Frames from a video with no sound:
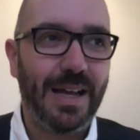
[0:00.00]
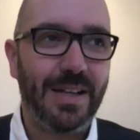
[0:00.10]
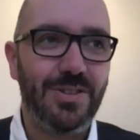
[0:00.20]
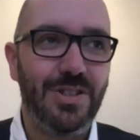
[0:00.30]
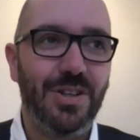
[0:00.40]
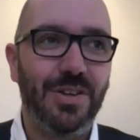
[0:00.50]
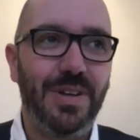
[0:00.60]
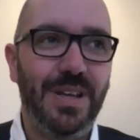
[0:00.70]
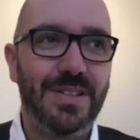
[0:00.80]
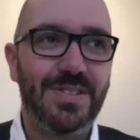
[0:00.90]
And, you know,
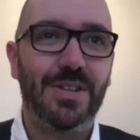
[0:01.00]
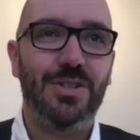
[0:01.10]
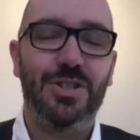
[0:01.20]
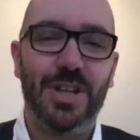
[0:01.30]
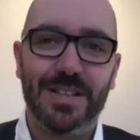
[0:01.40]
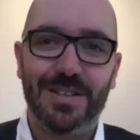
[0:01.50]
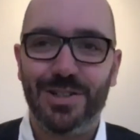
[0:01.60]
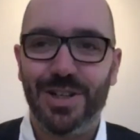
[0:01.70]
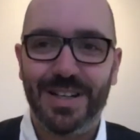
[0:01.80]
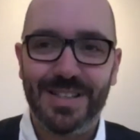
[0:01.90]
he's such a gentle
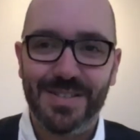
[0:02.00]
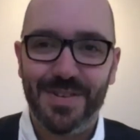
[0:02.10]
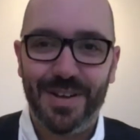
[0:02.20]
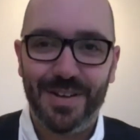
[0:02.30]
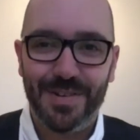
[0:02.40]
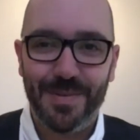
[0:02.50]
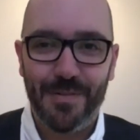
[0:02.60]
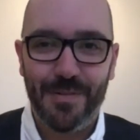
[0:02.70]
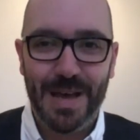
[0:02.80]
giant of a man,